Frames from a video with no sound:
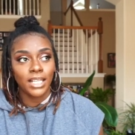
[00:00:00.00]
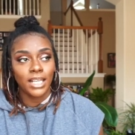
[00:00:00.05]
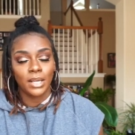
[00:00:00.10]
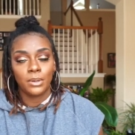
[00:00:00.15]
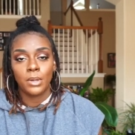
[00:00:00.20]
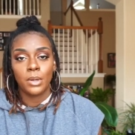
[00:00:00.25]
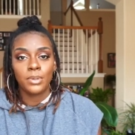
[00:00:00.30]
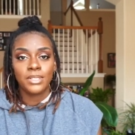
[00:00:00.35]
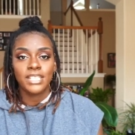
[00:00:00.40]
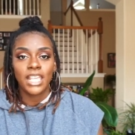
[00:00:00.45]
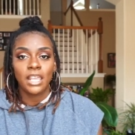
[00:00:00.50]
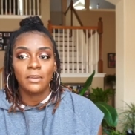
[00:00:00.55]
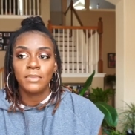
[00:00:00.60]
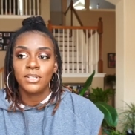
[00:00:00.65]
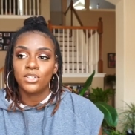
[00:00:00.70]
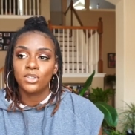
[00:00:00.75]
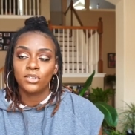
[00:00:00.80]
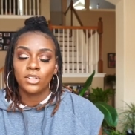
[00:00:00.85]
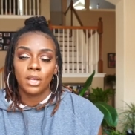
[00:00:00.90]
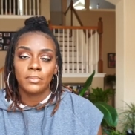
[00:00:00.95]
It, it would take me
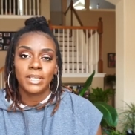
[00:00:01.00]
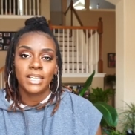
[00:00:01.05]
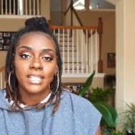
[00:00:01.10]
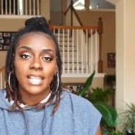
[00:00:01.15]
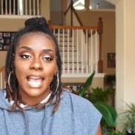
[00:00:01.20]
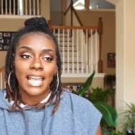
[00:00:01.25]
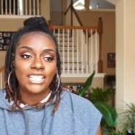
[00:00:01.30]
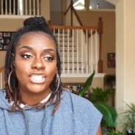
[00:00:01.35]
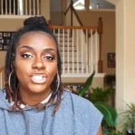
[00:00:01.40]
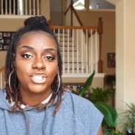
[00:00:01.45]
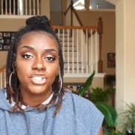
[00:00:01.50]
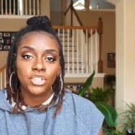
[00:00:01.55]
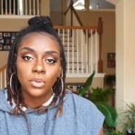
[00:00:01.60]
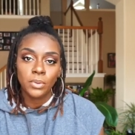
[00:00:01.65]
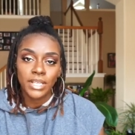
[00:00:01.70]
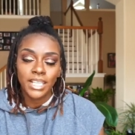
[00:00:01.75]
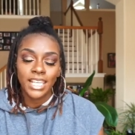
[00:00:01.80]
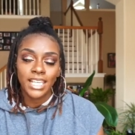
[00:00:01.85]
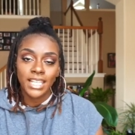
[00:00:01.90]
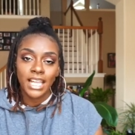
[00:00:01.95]
too long because I chew
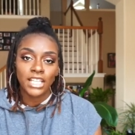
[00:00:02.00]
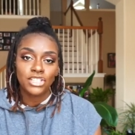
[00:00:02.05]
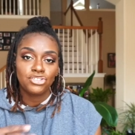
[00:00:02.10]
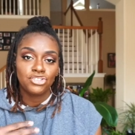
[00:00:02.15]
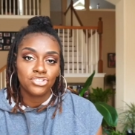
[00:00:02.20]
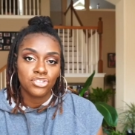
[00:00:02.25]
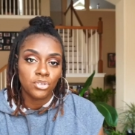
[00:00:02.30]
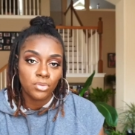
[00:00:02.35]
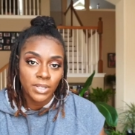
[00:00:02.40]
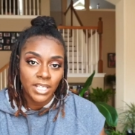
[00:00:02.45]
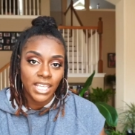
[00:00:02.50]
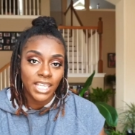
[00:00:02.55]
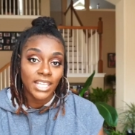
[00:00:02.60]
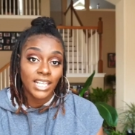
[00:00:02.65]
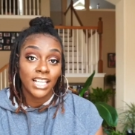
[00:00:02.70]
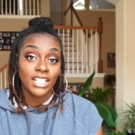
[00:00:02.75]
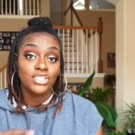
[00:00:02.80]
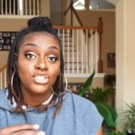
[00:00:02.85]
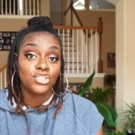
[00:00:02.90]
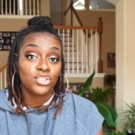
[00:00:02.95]
it and I chew it and
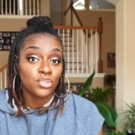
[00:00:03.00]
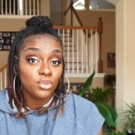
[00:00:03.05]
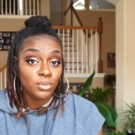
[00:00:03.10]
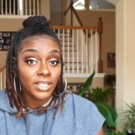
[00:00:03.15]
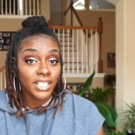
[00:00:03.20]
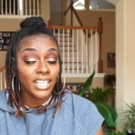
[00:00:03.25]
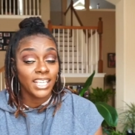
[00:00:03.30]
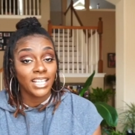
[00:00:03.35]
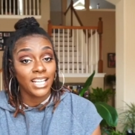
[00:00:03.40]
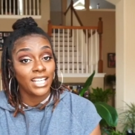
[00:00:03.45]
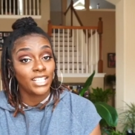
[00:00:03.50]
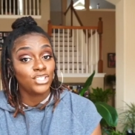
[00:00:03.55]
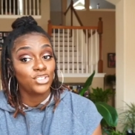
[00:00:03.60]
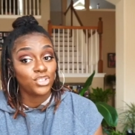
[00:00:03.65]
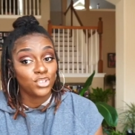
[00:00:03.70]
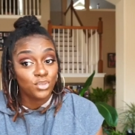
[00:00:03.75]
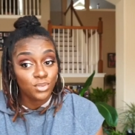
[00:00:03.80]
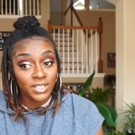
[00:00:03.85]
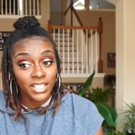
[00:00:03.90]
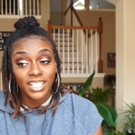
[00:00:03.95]
I chew it and I
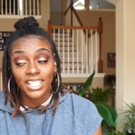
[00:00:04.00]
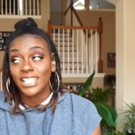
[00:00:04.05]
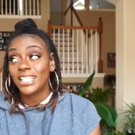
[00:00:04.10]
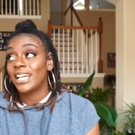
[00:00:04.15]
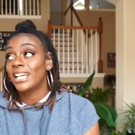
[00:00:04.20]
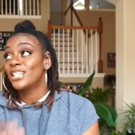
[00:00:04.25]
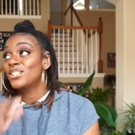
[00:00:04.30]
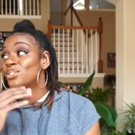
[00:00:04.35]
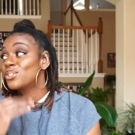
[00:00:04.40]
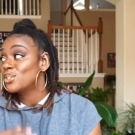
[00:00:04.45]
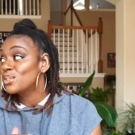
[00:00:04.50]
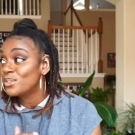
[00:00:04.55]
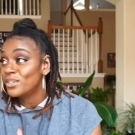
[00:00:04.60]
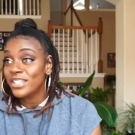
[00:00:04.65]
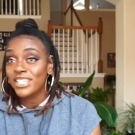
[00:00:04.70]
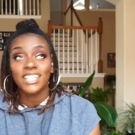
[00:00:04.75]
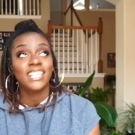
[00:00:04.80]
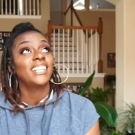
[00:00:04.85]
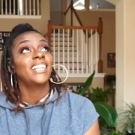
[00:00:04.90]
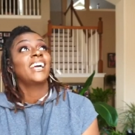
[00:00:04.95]
chew it and I chew
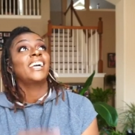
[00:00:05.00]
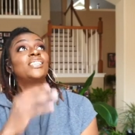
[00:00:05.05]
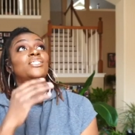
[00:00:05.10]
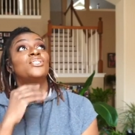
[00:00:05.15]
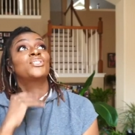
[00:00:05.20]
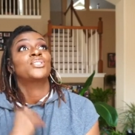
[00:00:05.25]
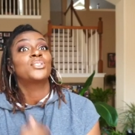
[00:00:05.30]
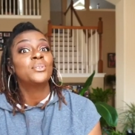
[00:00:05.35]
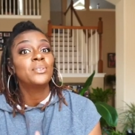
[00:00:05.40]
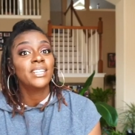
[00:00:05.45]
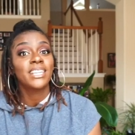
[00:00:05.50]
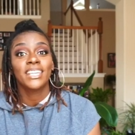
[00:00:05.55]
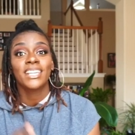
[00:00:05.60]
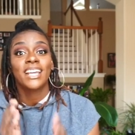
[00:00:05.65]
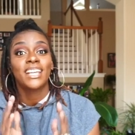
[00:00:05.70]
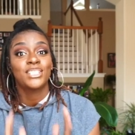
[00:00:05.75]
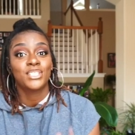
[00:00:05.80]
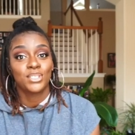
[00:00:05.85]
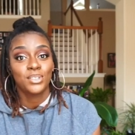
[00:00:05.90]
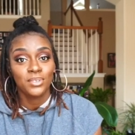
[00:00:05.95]
it and I chew it and
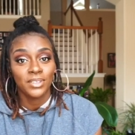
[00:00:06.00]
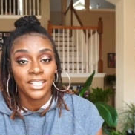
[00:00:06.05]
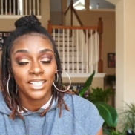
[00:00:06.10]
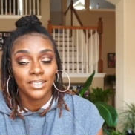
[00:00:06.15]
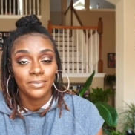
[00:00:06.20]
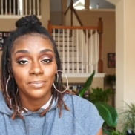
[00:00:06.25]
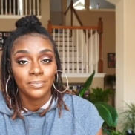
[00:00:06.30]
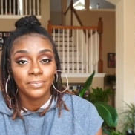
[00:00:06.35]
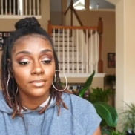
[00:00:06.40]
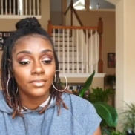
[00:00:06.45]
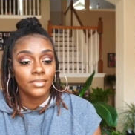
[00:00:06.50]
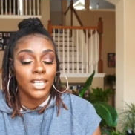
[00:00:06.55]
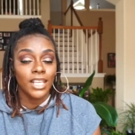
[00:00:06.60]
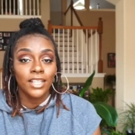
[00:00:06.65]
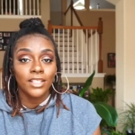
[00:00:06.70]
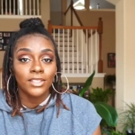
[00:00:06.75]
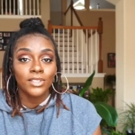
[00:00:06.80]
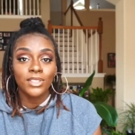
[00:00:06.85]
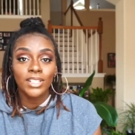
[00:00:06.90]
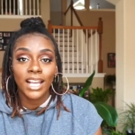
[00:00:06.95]
I chew it.
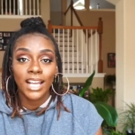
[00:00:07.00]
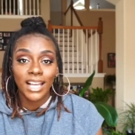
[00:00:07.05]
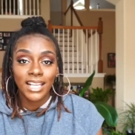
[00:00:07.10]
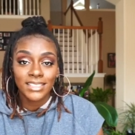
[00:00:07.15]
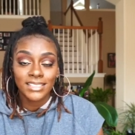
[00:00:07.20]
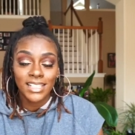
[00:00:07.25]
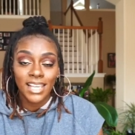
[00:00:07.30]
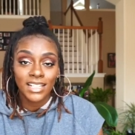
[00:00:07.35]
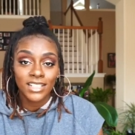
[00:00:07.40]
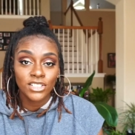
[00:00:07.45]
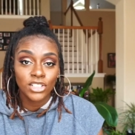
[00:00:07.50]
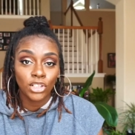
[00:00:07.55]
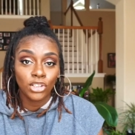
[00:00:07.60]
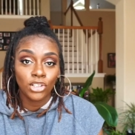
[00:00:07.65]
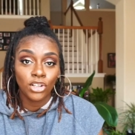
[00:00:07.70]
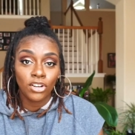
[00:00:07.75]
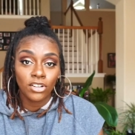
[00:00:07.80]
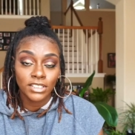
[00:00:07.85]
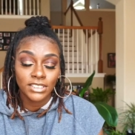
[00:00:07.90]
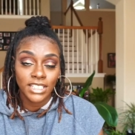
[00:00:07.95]
You guys, that is a
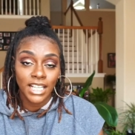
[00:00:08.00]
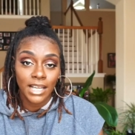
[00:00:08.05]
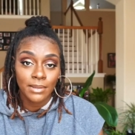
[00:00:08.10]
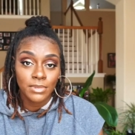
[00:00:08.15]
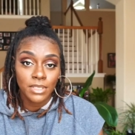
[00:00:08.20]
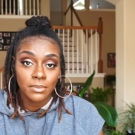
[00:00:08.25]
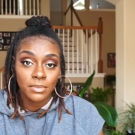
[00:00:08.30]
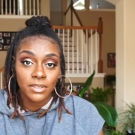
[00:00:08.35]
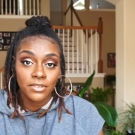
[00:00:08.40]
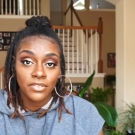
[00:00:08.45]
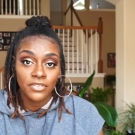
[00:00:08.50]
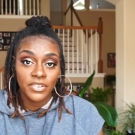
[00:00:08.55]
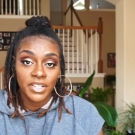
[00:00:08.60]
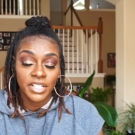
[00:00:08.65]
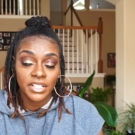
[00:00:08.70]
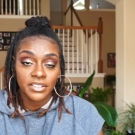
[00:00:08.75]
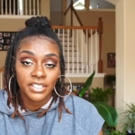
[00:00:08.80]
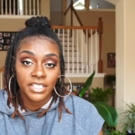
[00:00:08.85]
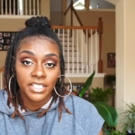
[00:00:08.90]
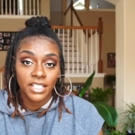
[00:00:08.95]
long time to be
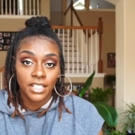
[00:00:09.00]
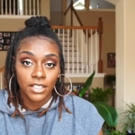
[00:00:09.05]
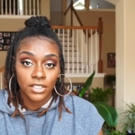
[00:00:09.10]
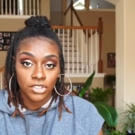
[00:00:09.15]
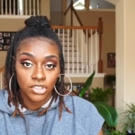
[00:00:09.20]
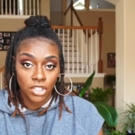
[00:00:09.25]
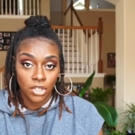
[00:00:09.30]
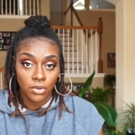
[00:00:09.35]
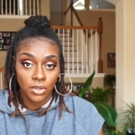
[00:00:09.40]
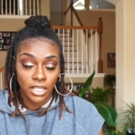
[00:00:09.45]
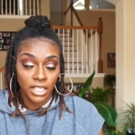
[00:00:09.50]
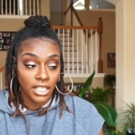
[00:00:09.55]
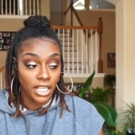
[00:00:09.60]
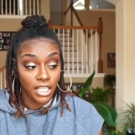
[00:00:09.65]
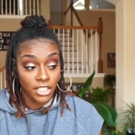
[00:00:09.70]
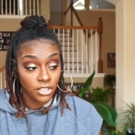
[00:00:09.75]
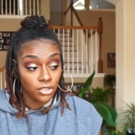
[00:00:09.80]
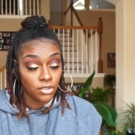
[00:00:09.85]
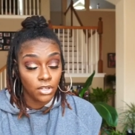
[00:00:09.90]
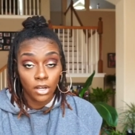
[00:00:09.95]
fearing choking.
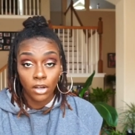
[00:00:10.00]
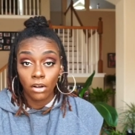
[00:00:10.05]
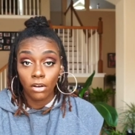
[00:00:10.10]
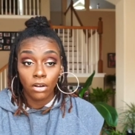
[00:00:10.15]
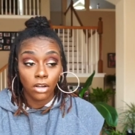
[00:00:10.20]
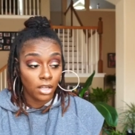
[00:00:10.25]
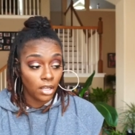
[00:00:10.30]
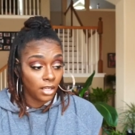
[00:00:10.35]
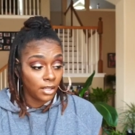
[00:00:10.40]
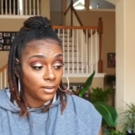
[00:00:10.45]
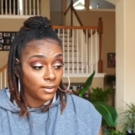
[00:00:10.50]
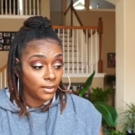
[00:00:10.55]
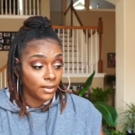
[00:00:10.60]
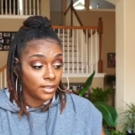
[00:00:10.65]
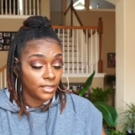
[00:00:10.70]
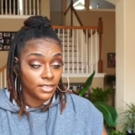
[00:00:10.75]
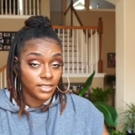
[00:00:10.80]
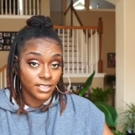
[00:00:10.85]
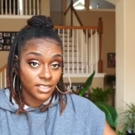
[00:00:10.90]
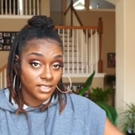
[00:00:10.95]
And you know,
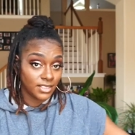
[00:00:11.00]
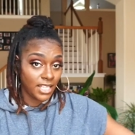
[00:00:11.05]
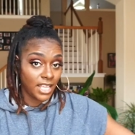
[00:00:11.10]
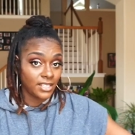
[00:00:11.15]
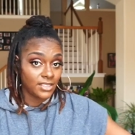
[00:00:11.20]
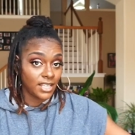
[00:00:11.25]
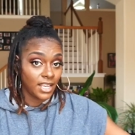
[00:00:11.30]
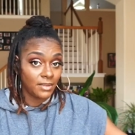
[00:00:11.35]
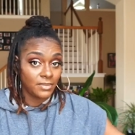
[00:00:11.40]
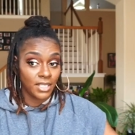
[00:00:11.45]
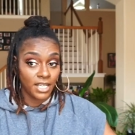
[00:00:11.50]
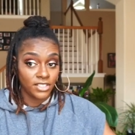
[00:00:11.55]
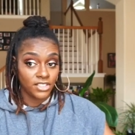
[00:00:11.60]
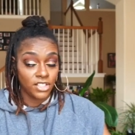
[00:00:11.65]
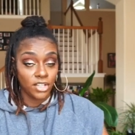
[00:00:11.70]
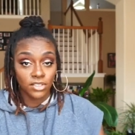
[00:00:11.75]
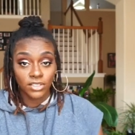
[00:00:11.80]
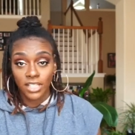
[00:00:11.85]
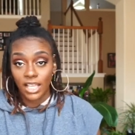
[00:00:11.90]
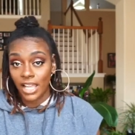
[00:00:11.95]
since that time that I
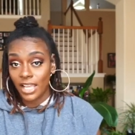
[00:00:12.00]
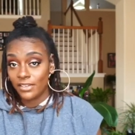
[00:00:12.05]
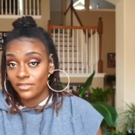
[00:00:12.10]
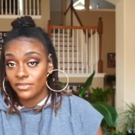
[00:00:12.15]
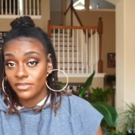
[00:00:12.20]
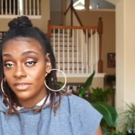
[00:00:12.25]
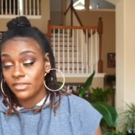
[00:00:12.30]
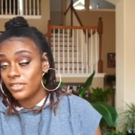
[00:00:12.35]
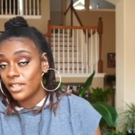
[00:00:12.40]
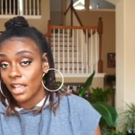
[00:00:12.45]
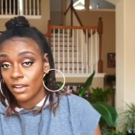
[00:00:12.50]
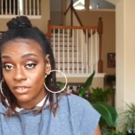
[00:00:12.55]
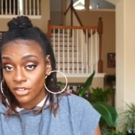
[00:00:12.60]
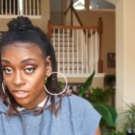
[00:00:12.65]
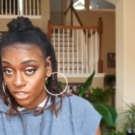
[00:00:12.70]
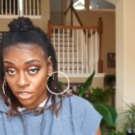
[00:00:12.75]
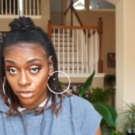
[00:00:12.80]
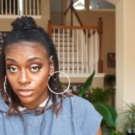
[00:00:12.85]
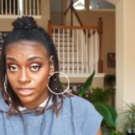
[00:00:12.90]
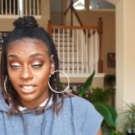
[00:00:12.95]
choked, I've never
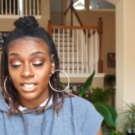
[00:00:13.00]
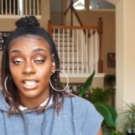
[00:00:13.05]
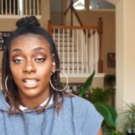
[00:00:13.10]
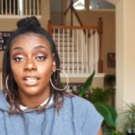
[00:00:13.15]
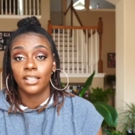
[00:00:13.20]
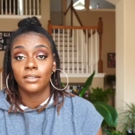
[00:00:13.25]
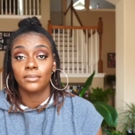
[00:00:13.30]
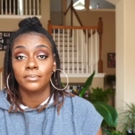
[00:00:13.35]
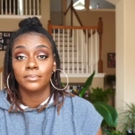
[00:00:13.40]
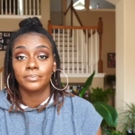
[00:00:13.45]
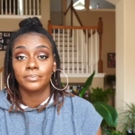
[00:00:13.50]
choked again.